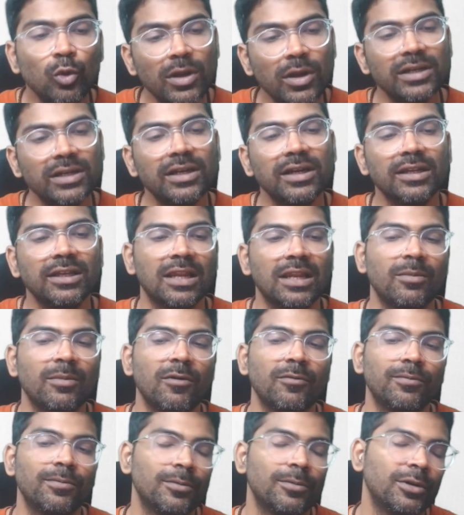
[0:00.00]
200 gram
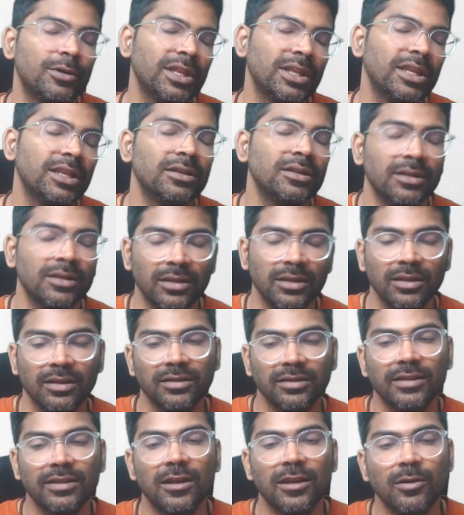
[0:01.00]
of protein,
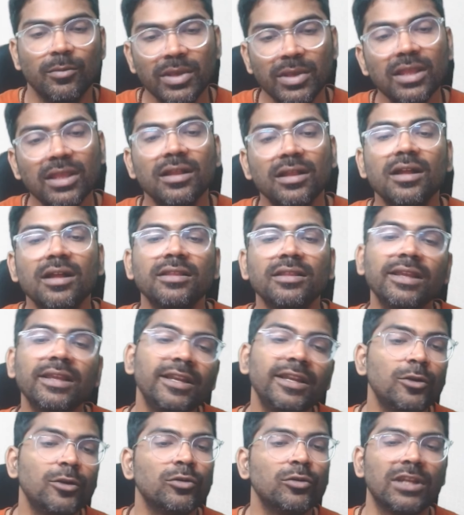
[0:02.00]
there will be
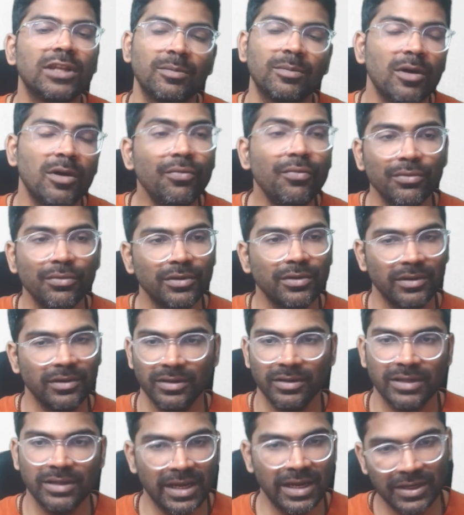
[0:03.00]
32 gram of
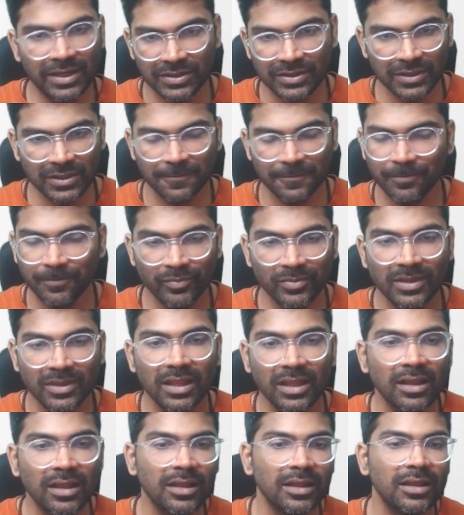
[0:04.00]
nitrogen.
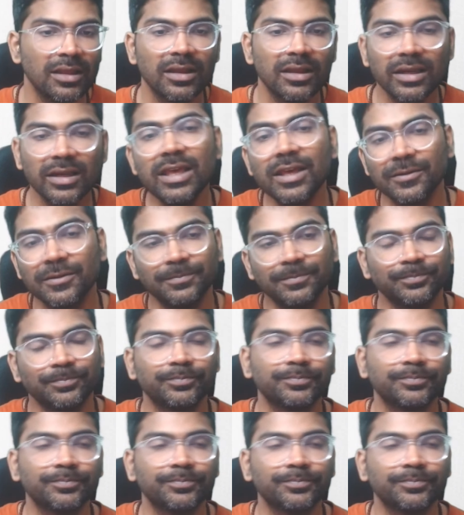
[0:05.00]
Clear?